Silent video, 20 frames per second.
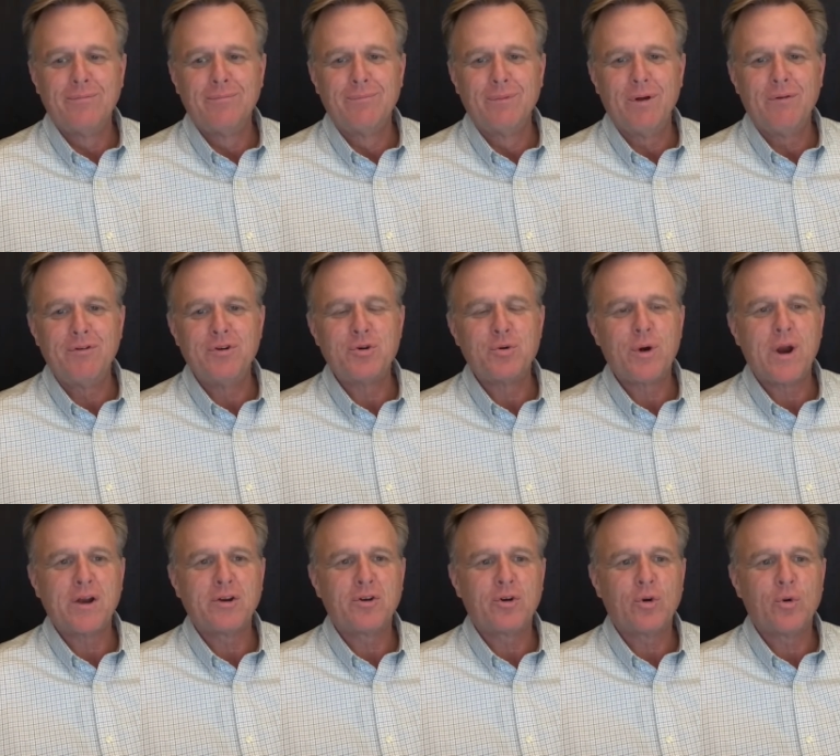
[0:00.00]
movie
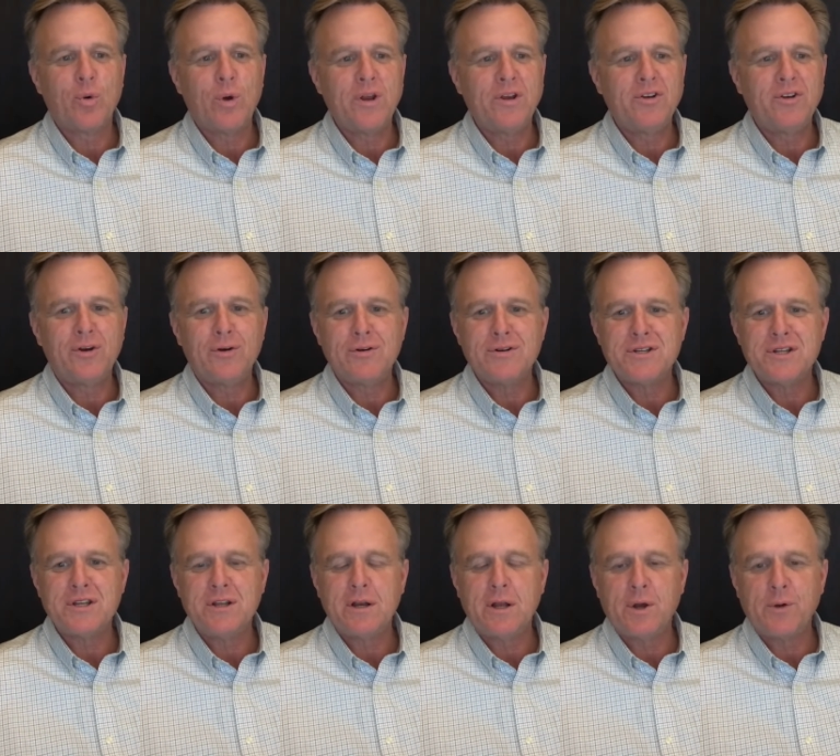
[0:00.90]
director Quentin
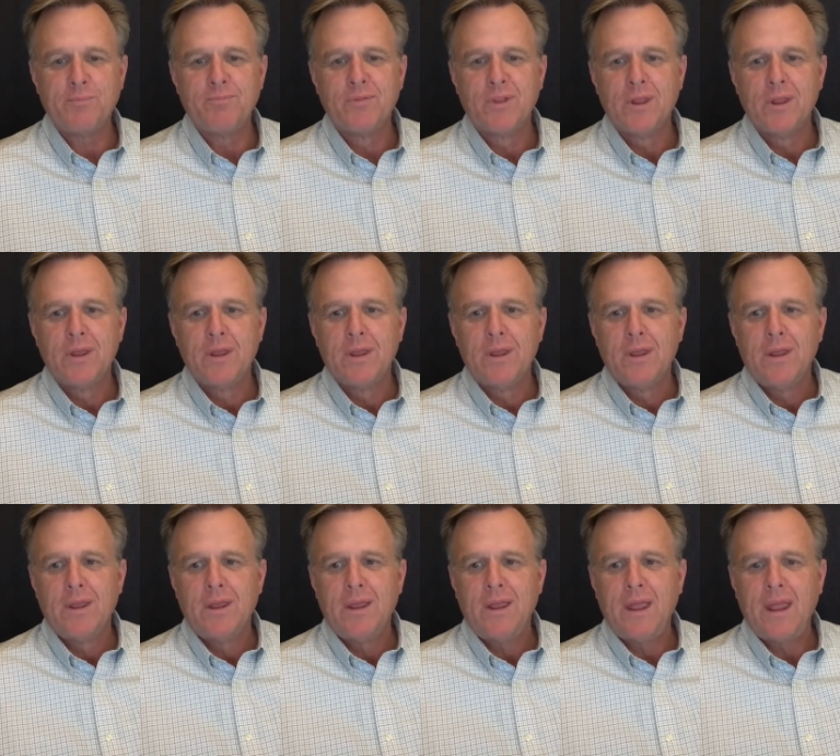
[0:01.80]
Tarantino,
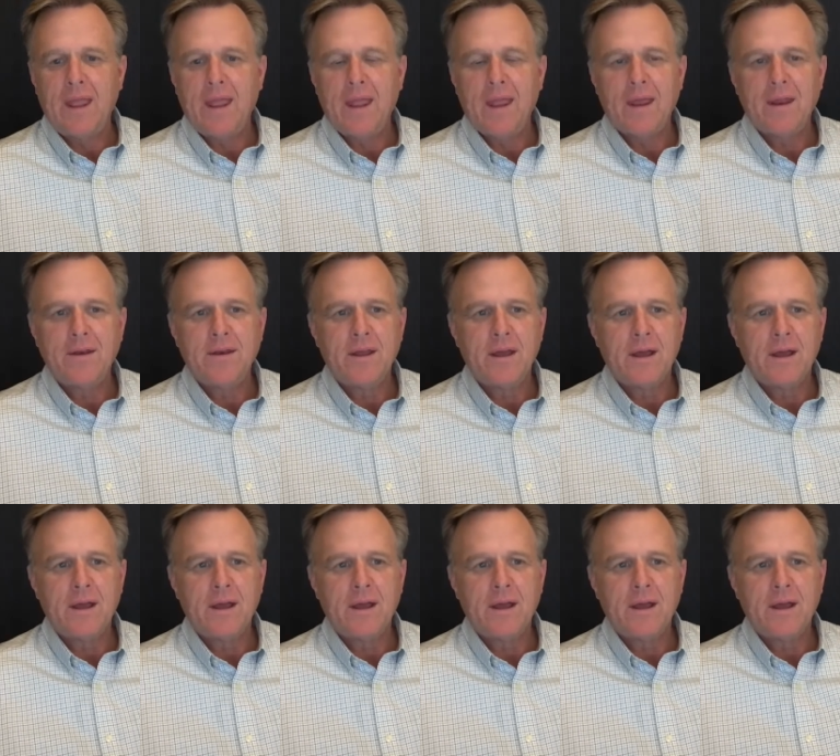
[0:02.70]
and